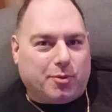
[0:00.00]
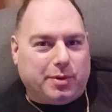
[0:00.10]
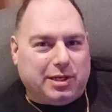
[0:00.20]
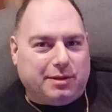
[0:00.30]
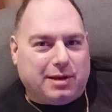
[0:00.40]

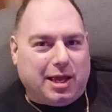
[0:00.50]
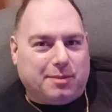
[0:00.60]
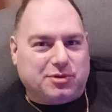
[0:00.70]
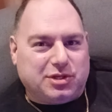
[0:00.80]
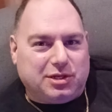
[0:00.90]
we need
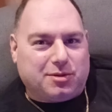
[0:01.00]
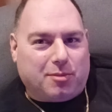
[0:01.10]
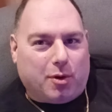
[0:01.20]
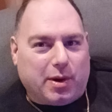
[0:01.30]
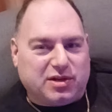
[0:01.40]
AMC to
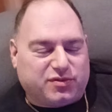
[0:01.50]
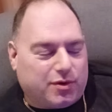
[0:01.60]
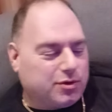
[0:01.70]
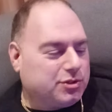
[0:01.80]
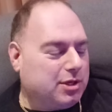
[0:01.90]
Moaz
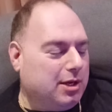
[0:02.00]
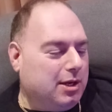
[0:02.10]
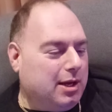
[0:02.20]
first.